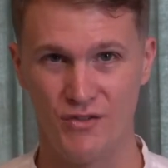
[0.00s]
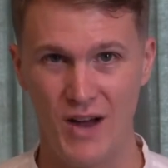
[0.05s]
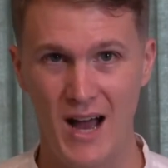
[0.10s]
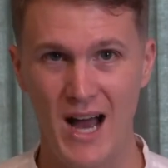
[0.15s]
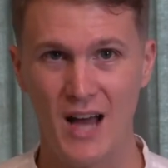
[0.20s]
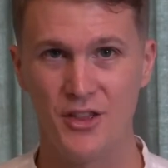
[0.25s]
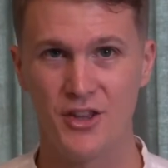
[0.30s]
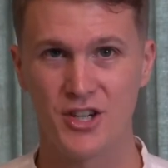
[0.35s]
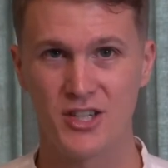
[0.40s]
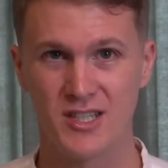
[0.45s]

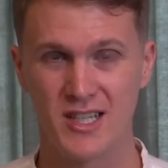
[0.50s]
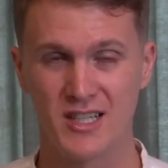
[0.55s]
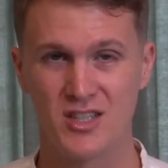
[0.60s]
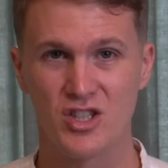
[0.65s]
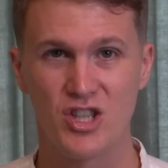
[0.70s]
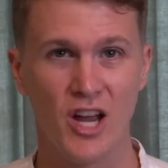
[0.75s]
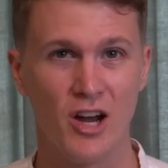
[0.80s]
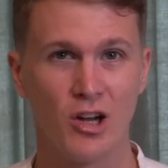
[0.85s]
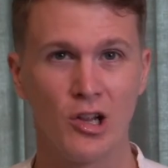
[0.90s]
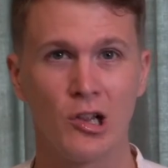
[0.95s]
others as
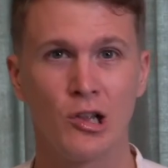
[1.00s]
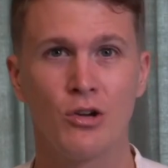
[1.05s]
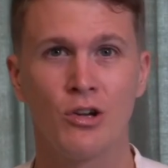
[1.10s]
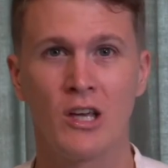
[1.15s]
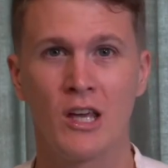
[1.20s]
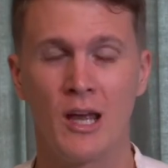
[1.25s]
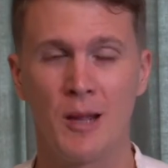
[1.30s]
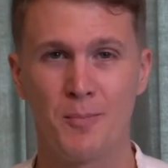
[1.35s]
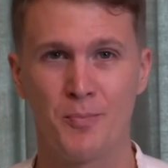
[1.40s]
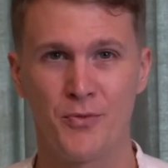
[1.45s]
they're
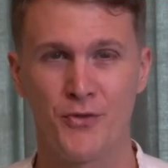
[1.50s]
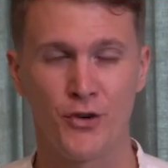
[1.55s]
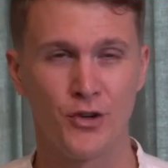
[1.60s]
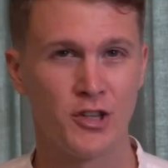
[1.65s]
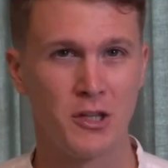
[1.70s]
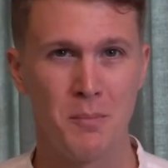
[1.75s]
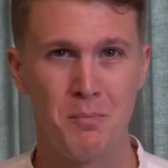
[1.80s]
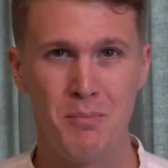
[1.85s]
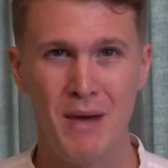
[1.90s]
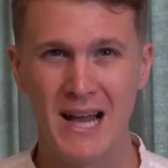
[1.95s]
looking for
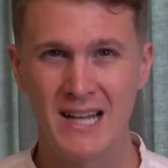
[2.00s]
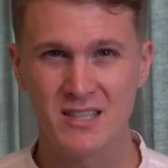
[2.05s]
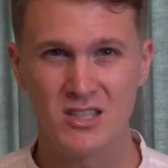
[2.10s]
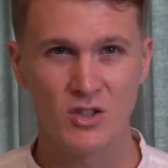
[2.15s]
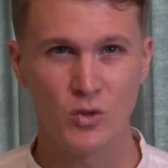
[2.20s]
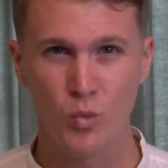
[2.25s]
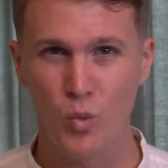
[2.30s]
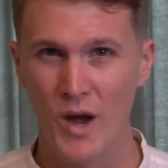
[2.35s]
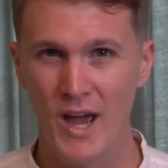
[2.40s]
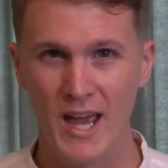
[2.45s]
the
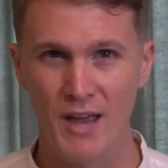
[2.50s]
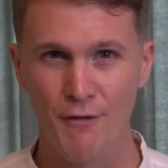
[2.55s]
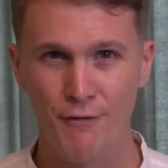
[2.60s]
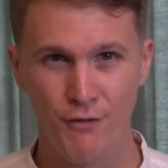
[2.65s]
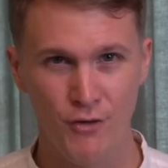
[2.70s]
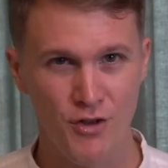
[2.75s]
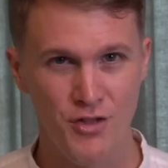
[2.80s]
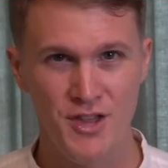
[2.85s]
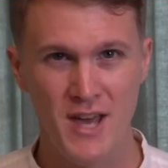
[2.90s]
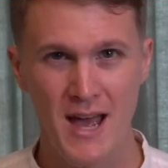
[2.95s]
best way
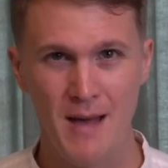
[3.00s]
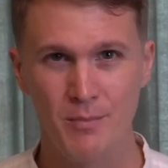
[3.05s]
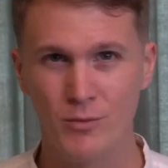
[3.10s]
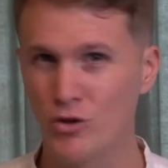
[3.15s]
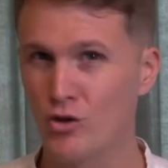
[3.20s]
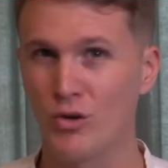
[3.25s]
for them